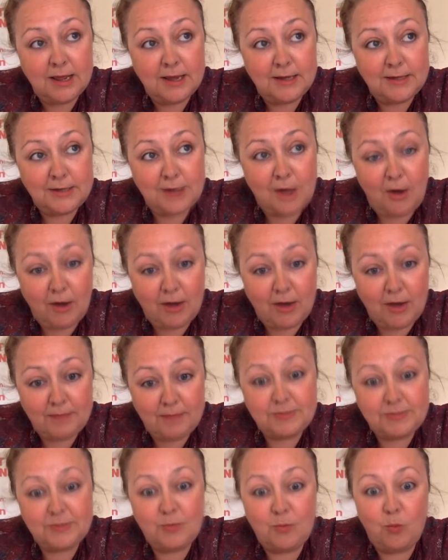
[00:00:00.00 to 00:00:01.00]

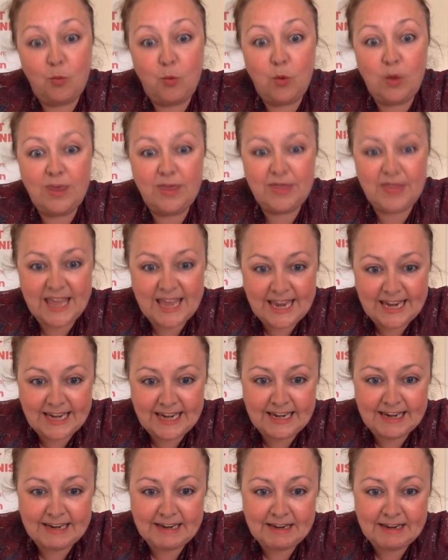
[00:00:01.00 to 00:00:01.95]
types within